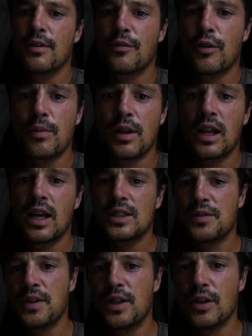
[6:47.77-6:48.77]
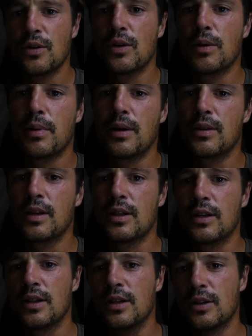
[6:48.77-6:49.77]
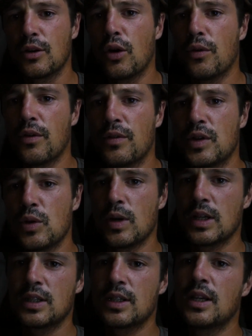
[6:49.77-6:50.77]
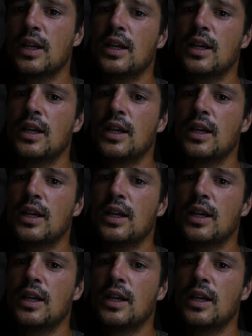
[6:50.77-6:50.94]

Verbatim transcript: from the last video about the, the Gulf of Suez